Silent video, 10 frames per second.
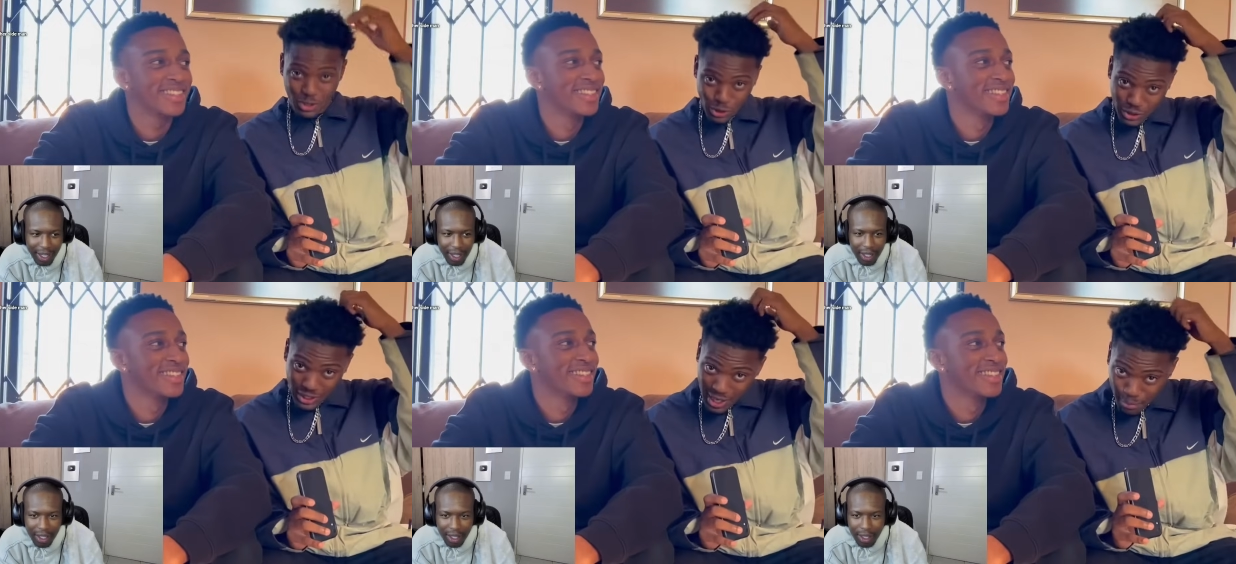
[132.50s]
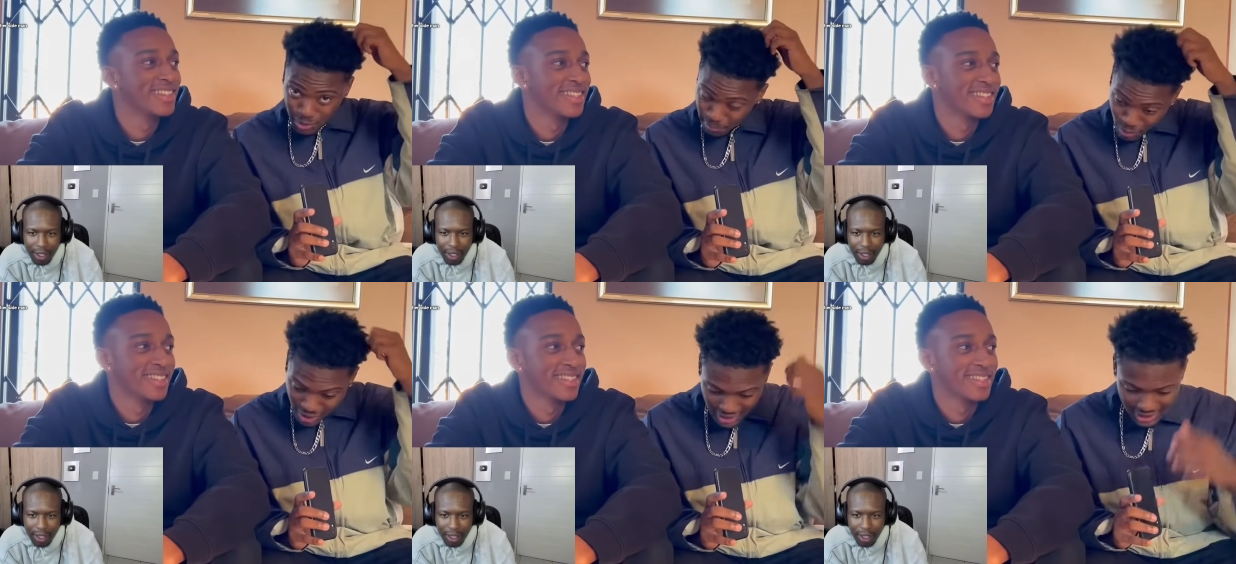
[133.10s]
Speaker 1: Bro, so today I put the
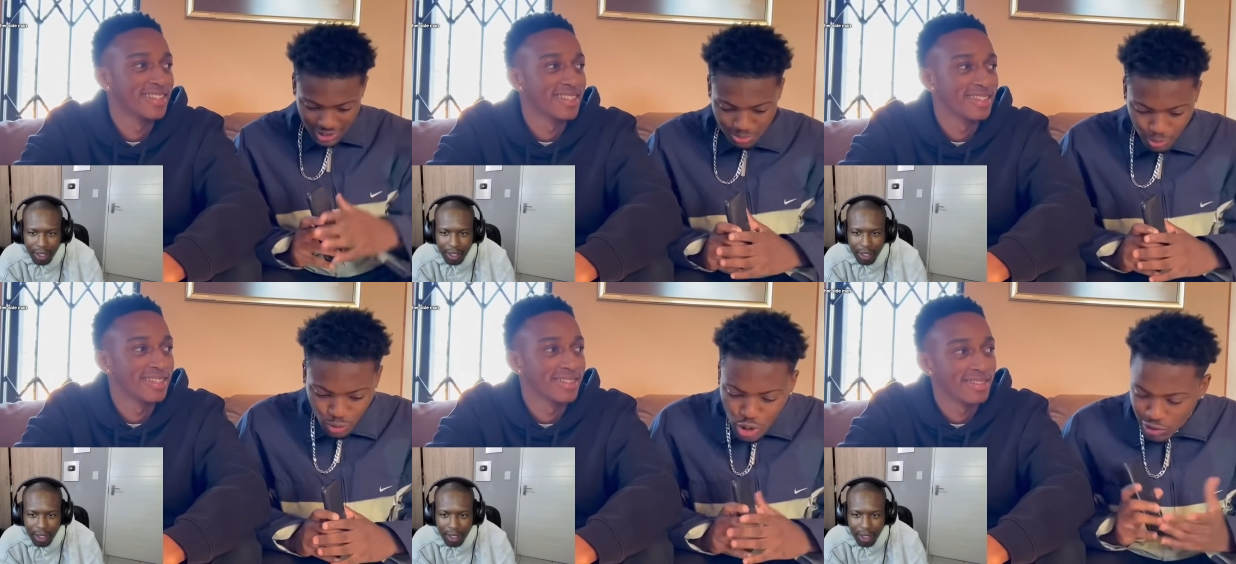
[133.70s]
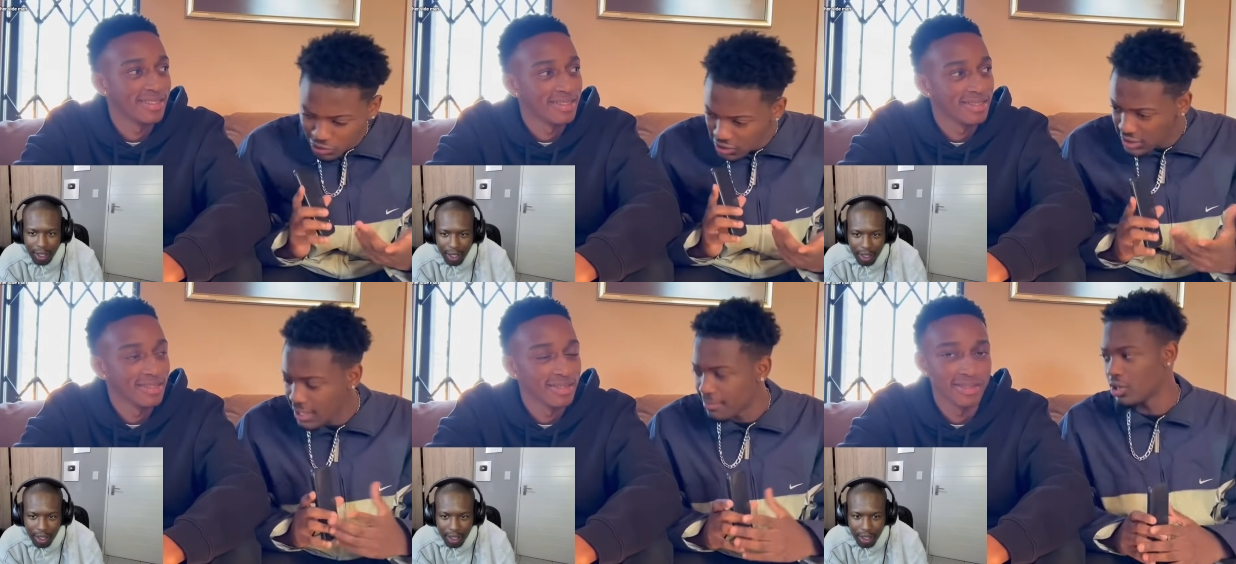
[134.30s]
boy on the test, bro. So what's your
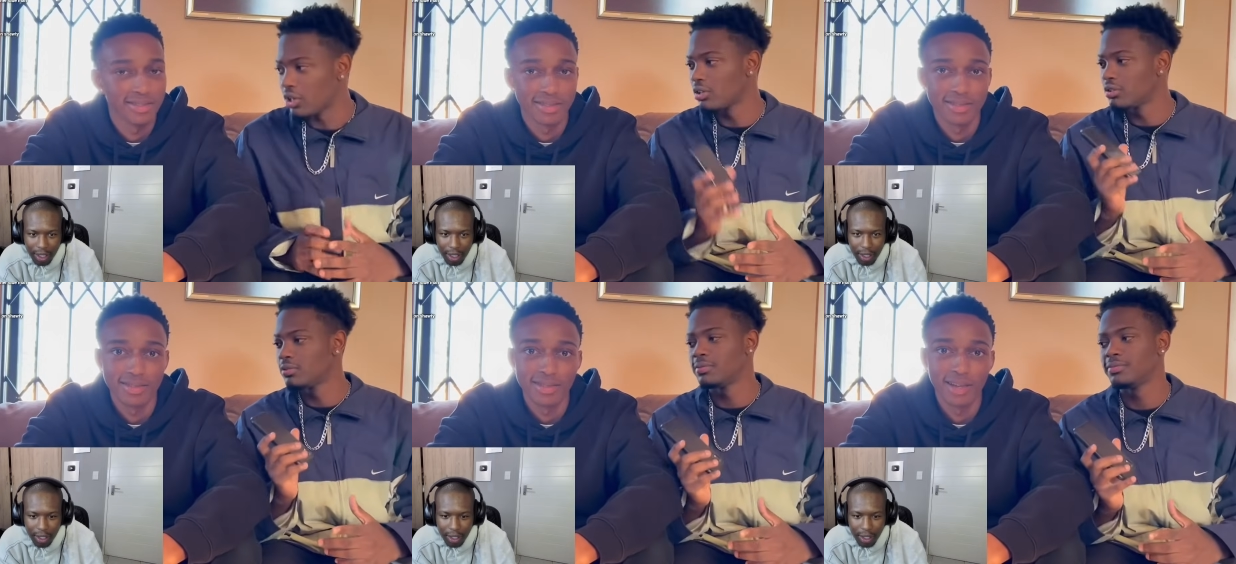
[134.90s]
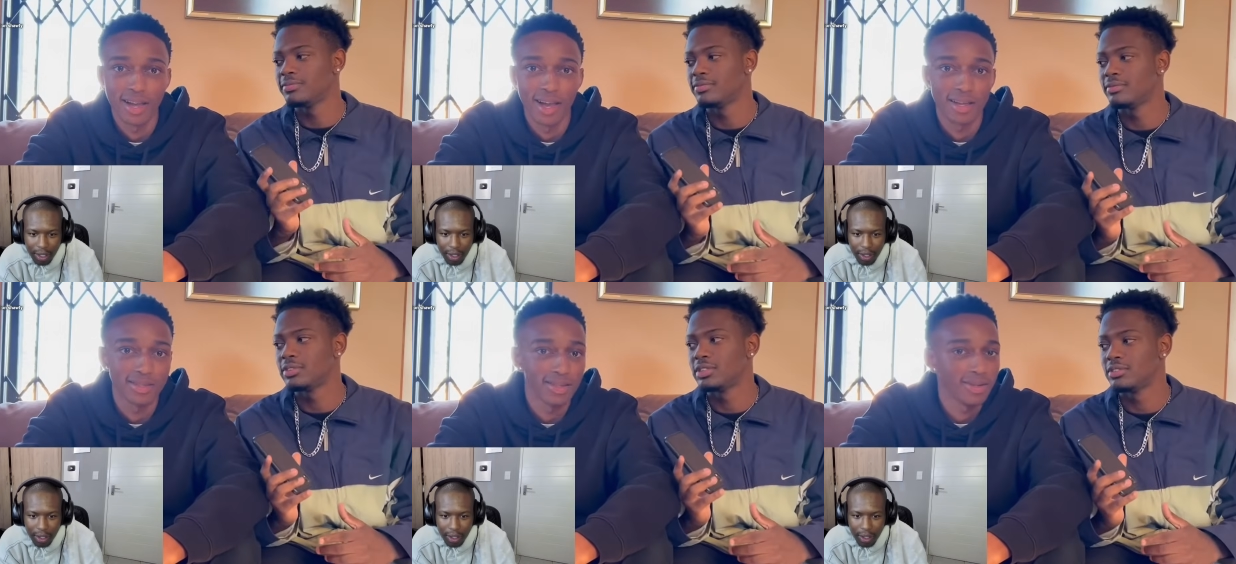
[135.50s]
type, dog?
Speaker 2: Ah,
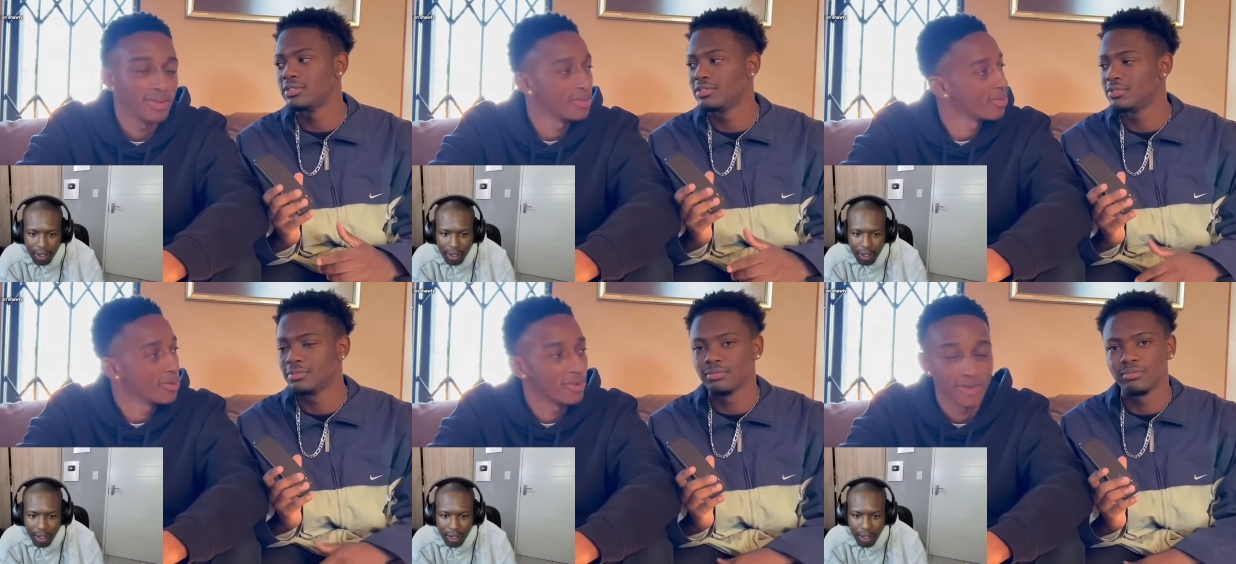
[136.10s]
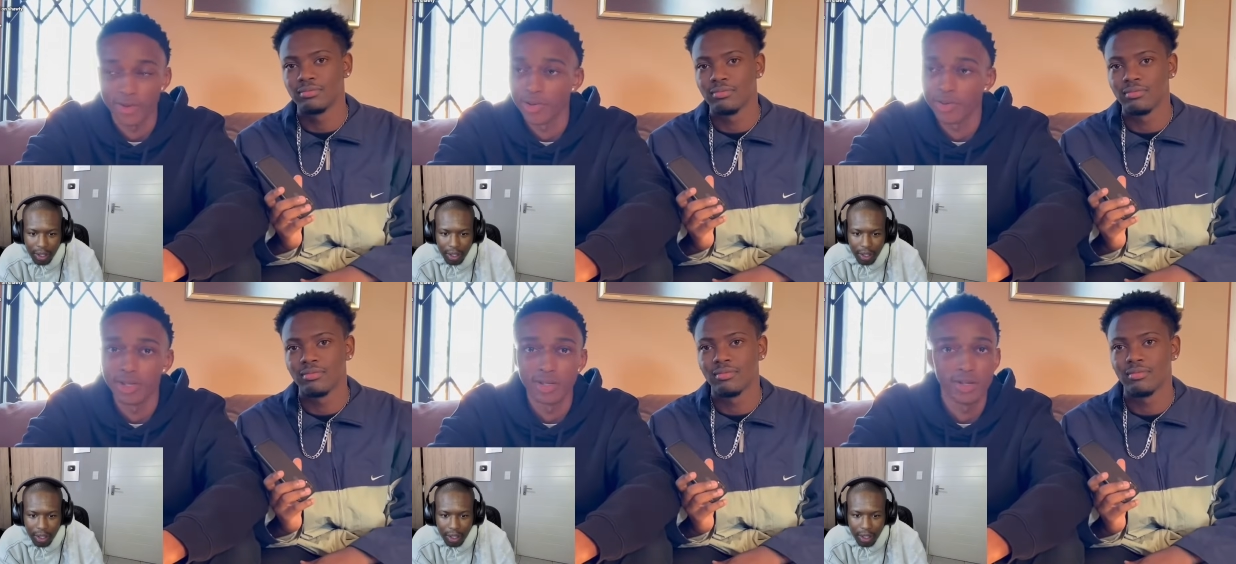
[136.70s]
dog, beautiful
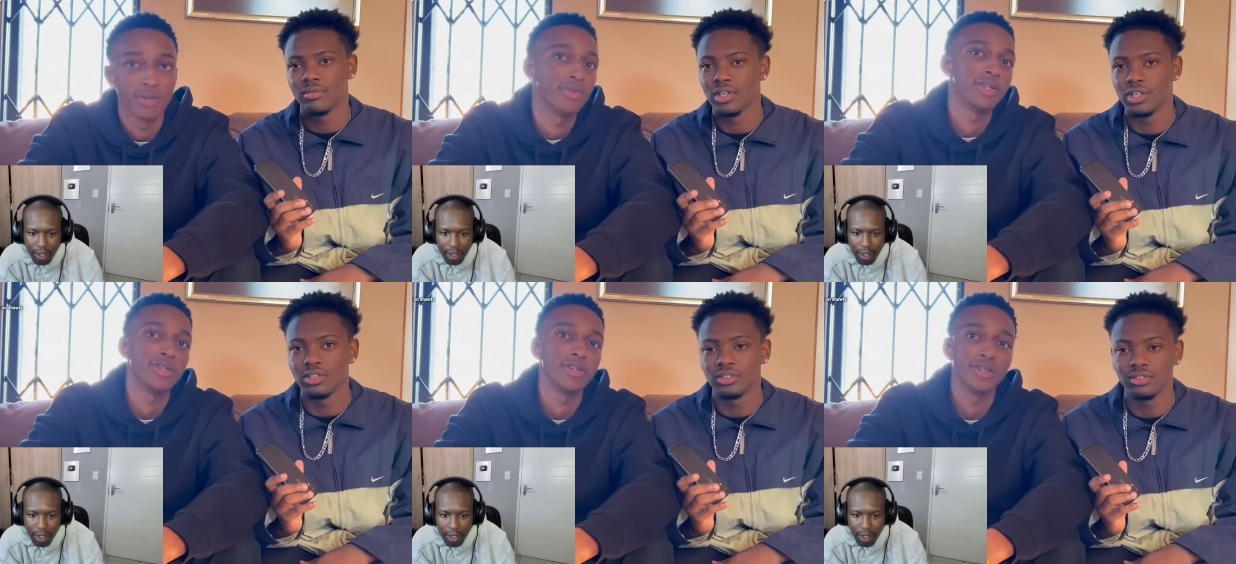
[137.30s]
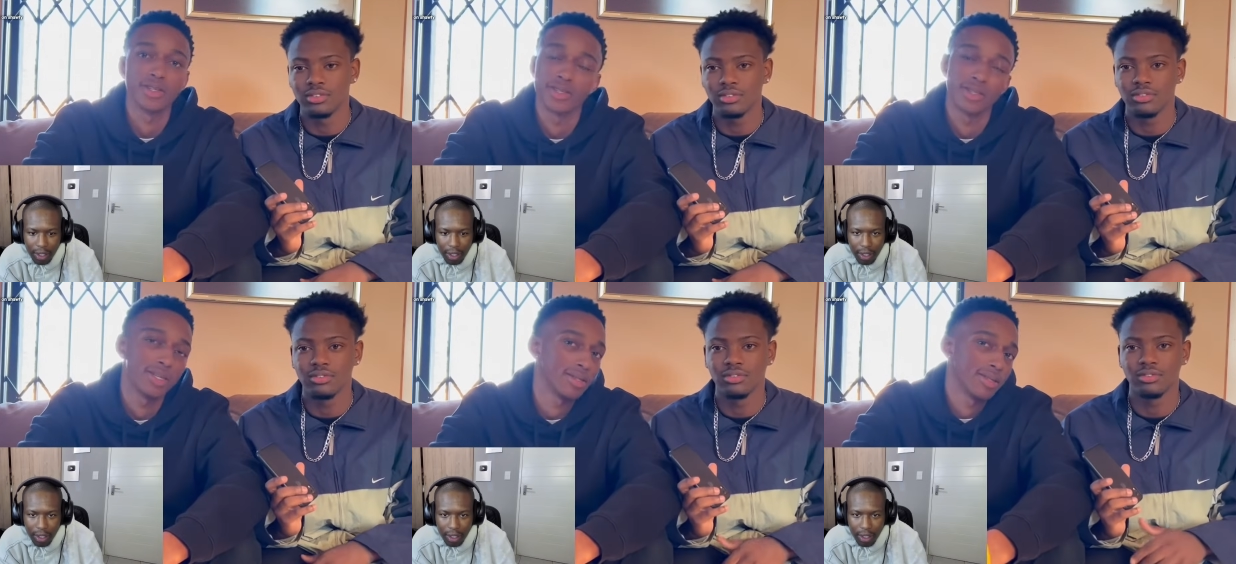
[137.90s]
women, dog, yeah. pretty girls,
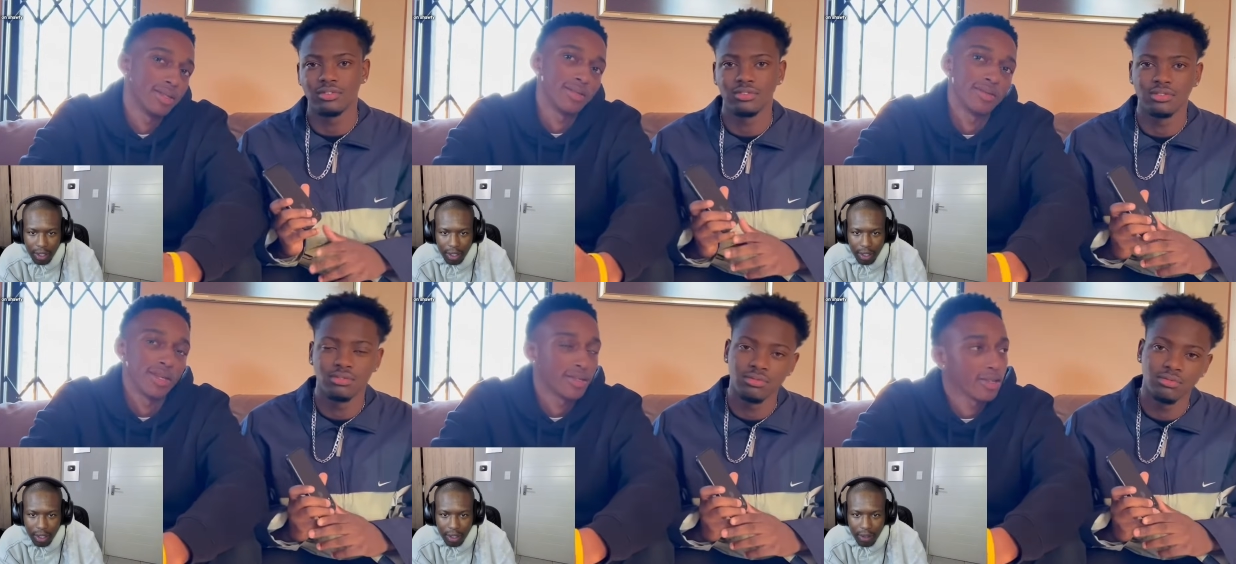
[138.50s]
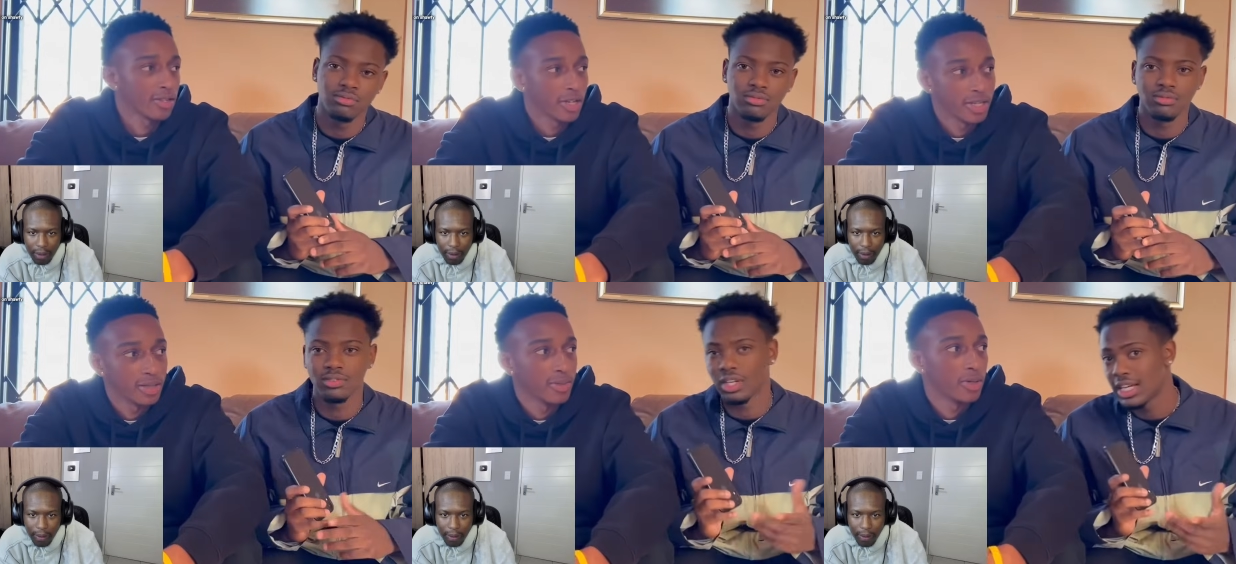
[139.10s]
nothing, nothing
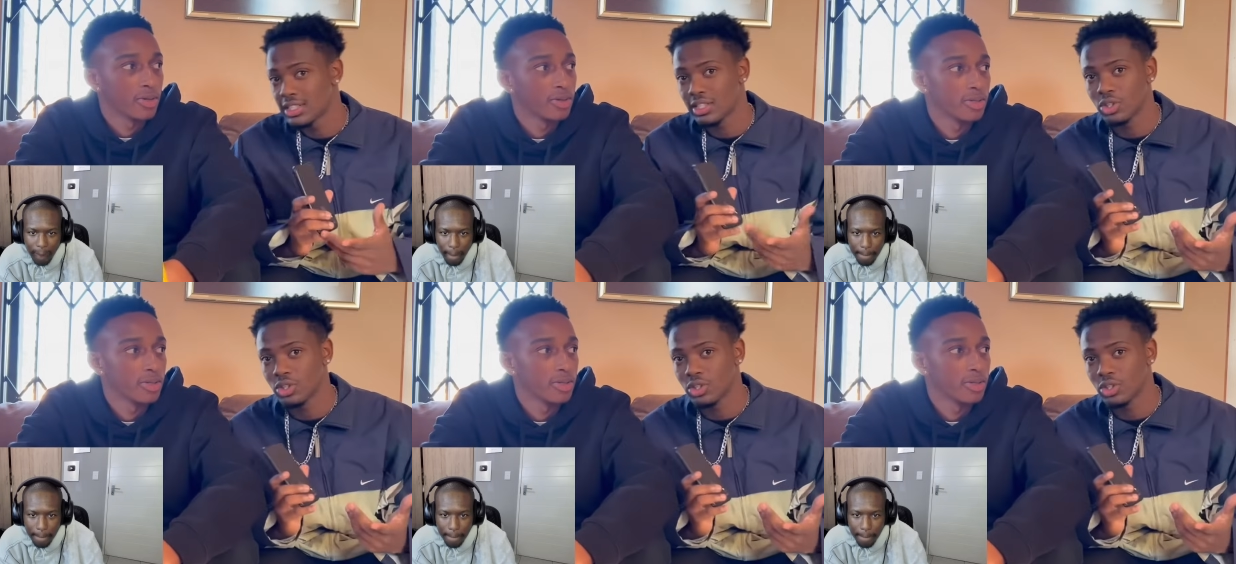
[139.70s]
crazy. Light skin,